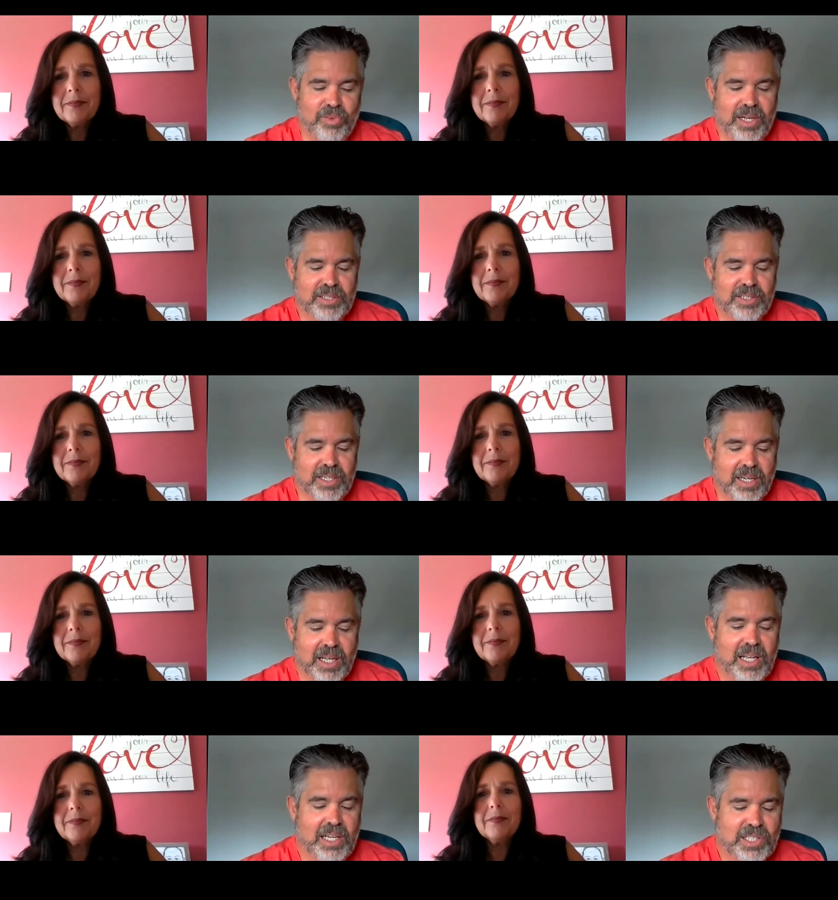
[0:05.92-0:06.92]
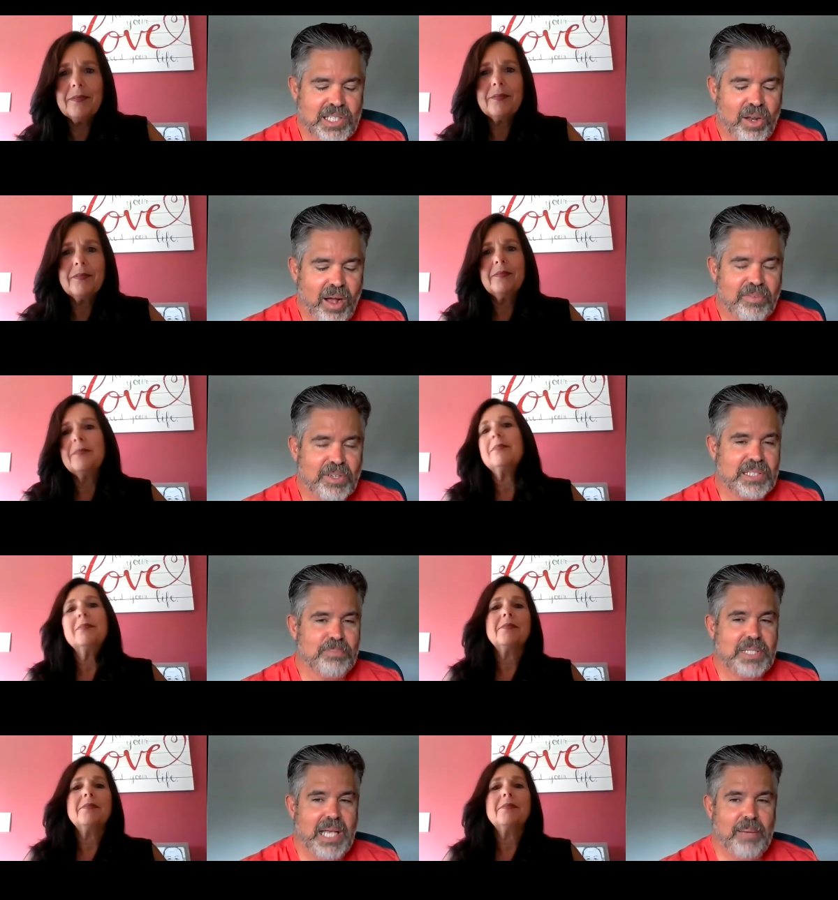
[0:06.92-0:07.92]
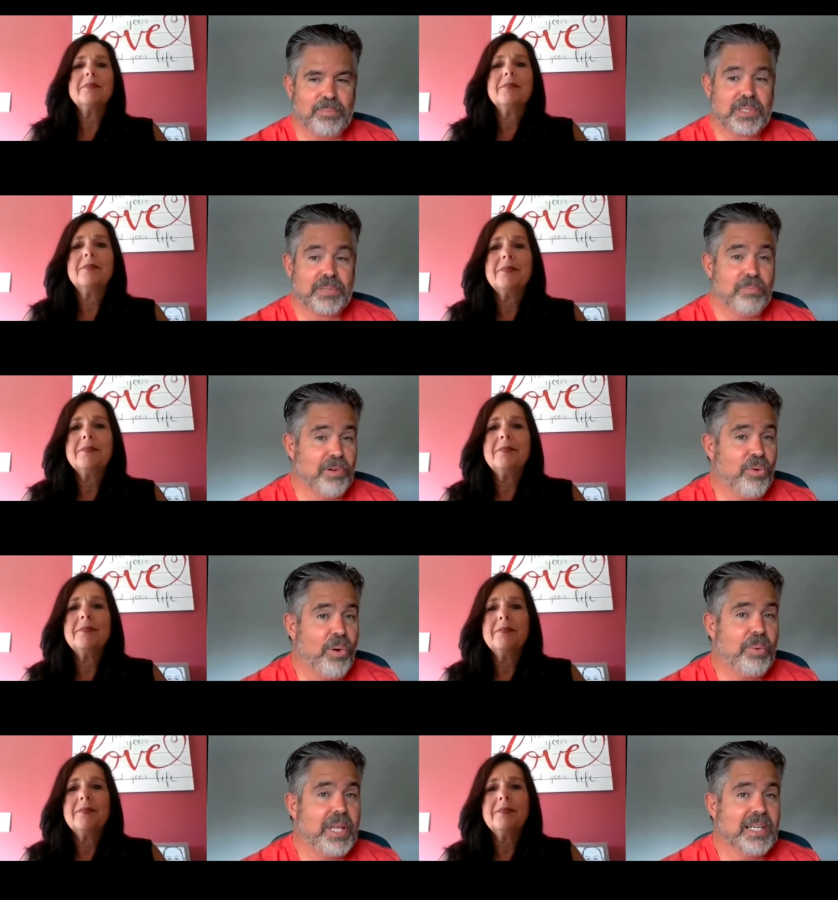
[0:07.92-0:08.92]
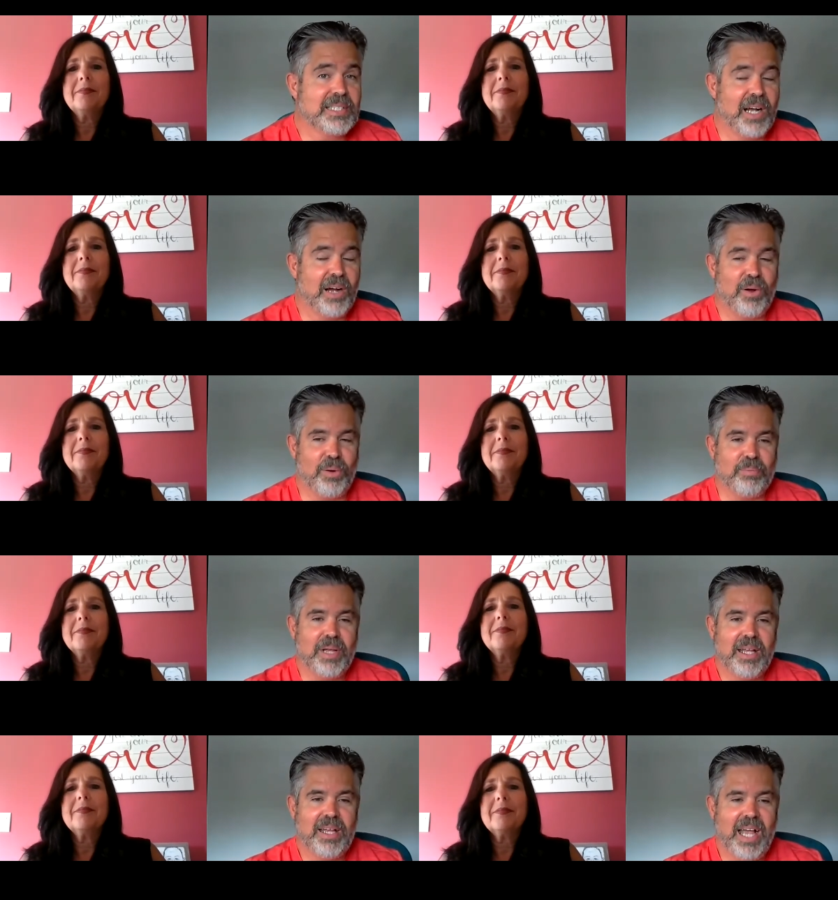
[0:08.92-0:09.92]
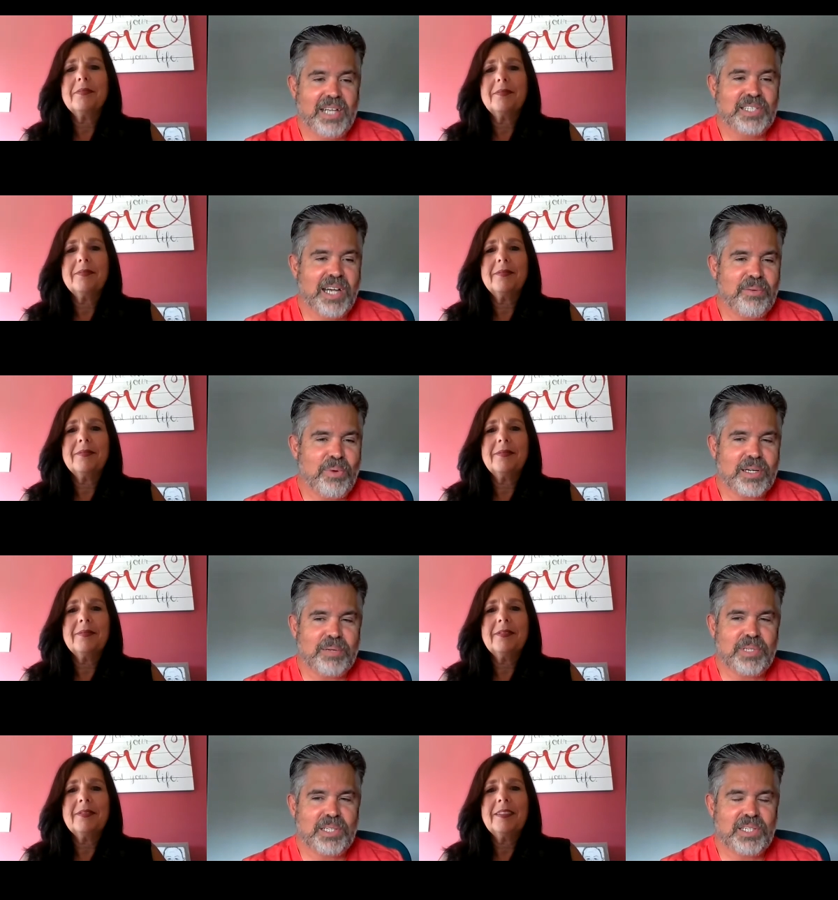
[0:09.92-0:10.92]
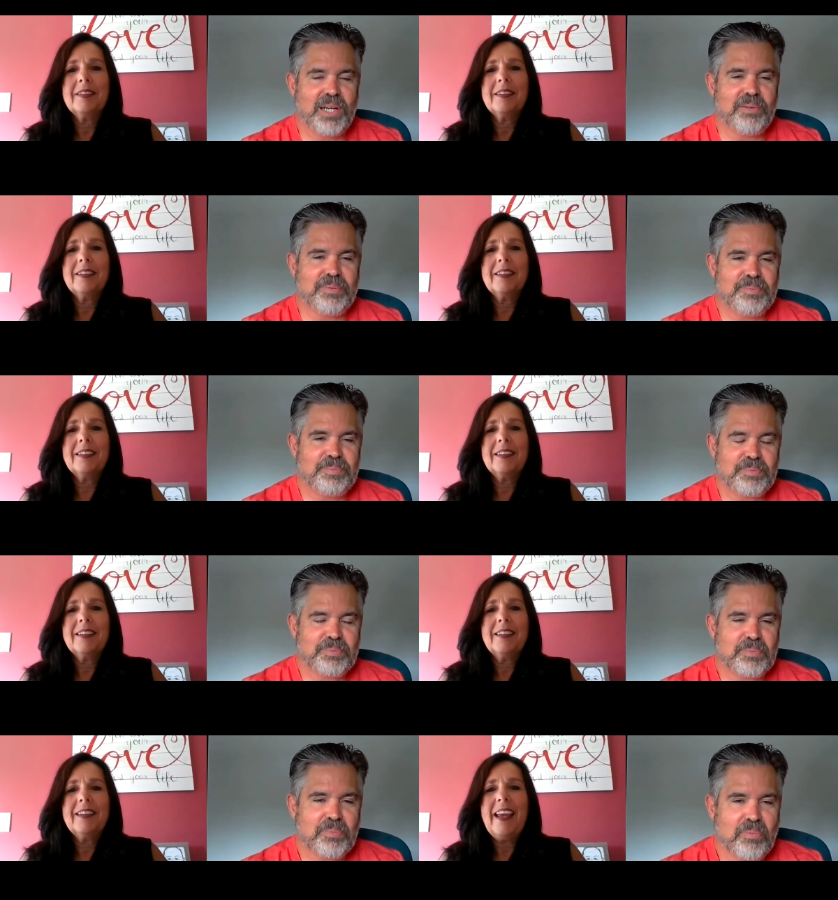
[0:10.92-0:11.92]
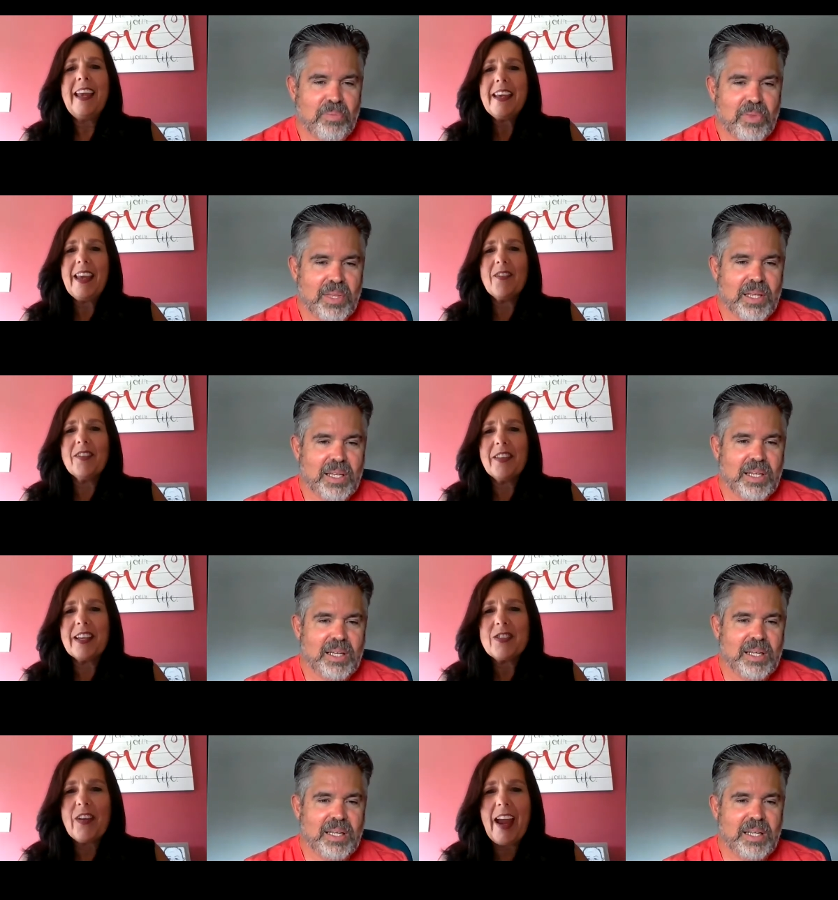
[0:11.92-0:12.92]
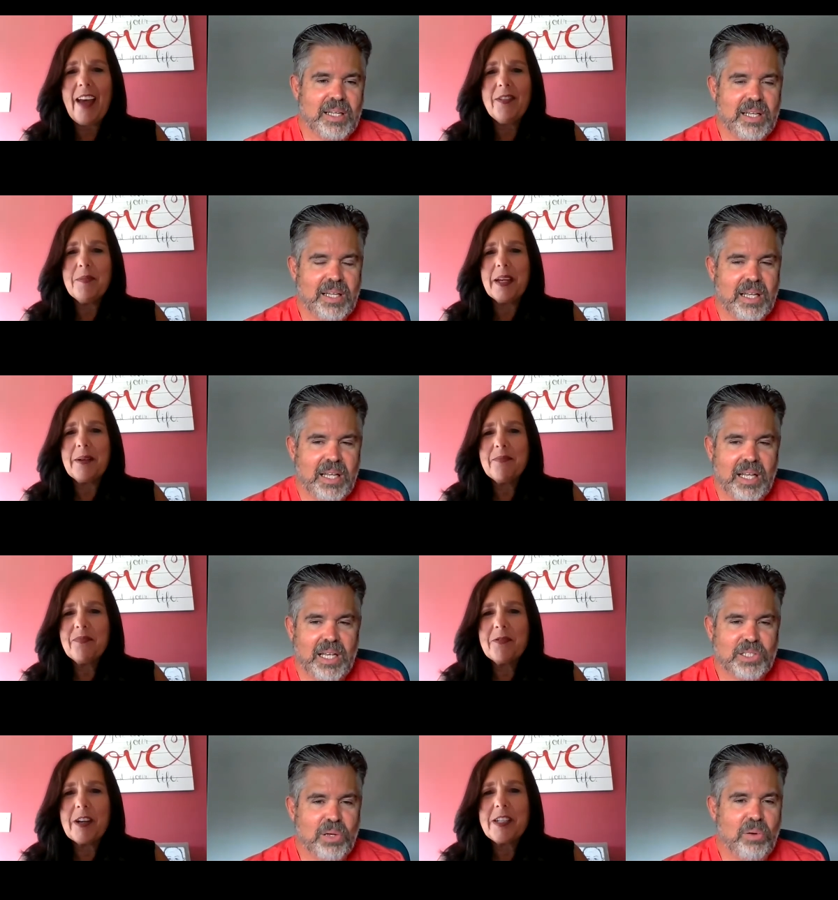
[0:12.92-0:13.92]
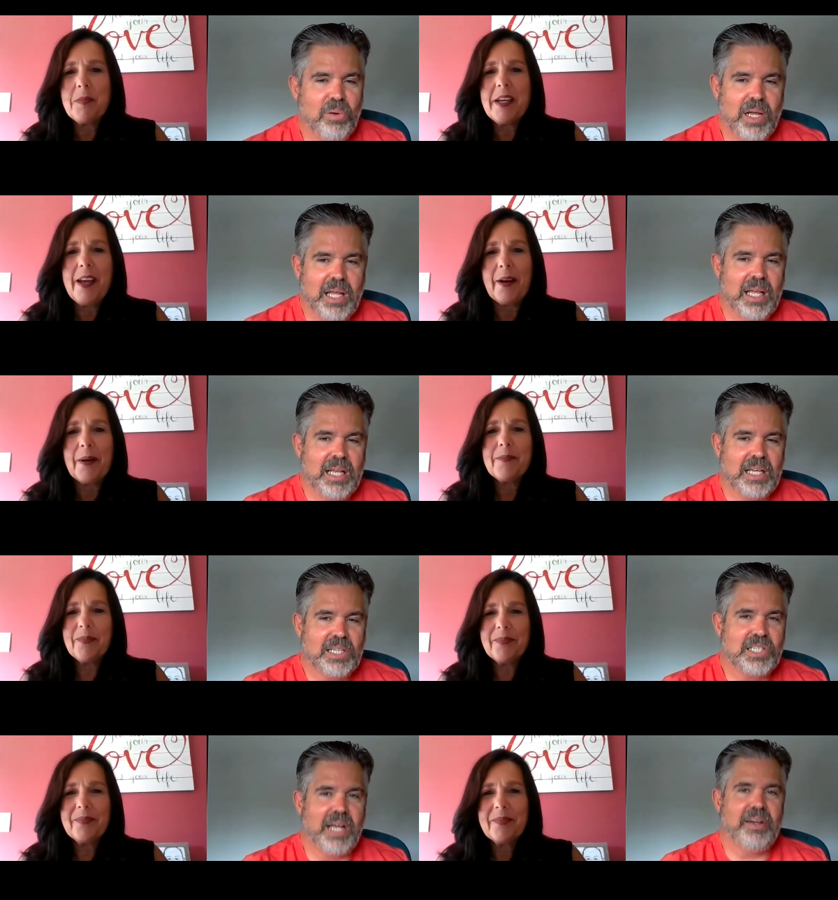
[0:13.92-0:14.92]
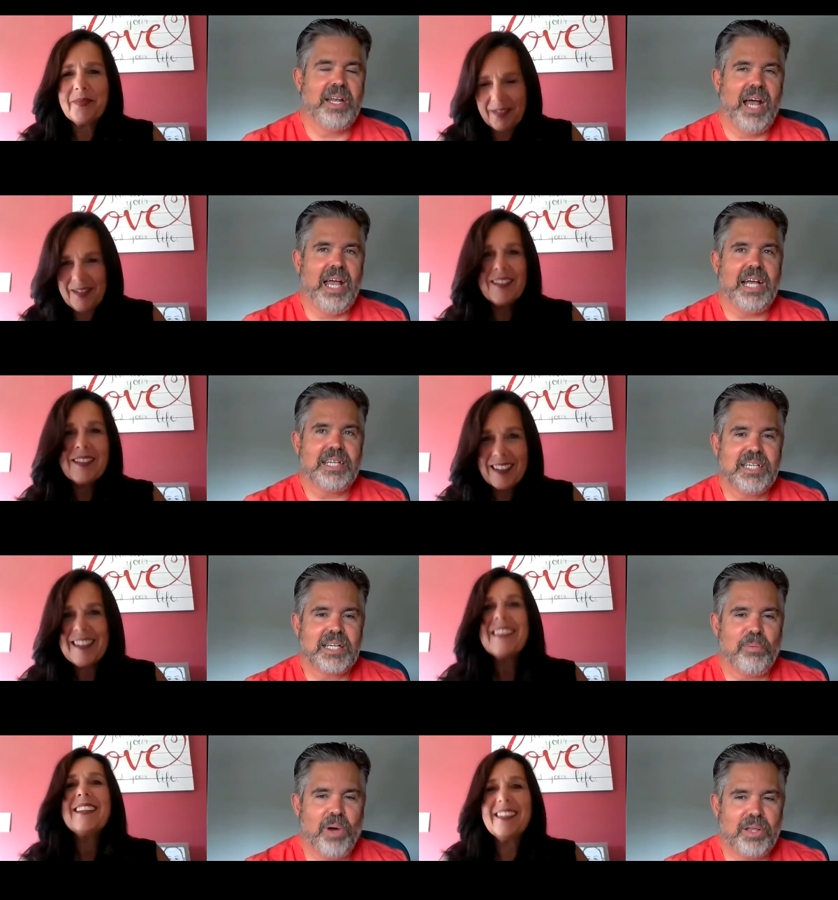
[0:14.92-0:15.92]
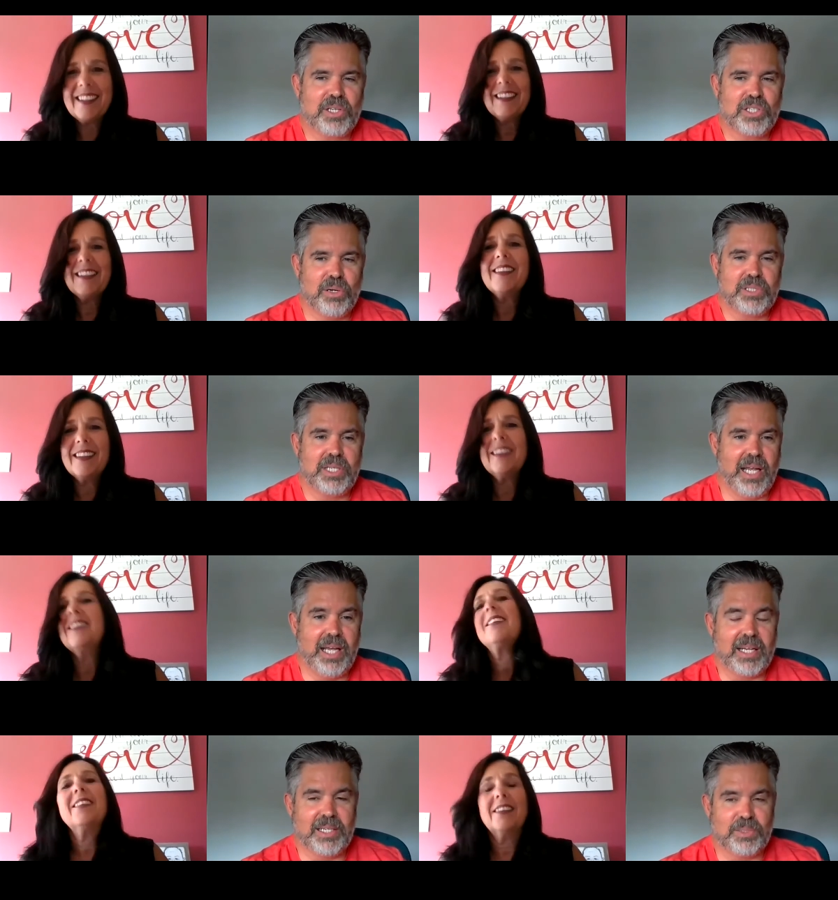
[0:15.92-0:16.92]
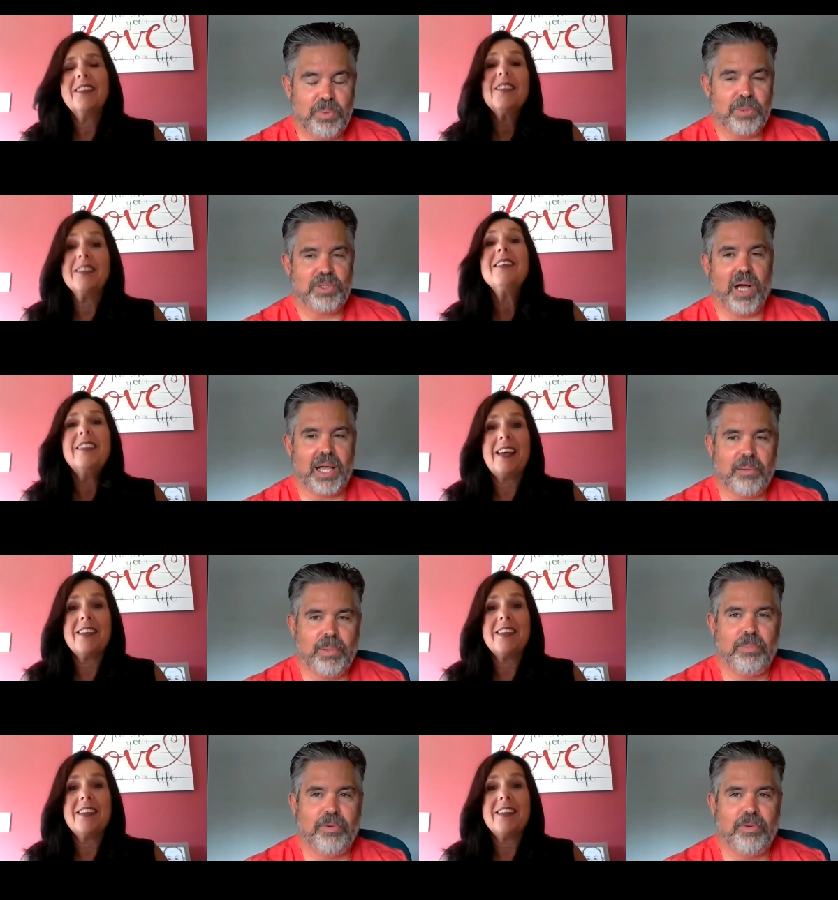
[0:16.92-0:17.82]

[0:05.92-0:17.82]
Speaker 1: is a realtor. She's going to offer some tips before we list our home. Hey, Sharon, welcome to the show.
Speaker 2: Hey, Kevin. Thanks for having me. Great to so, be here.
Speaker 1: Sharon, I asked you to come on the show today because we were talking a little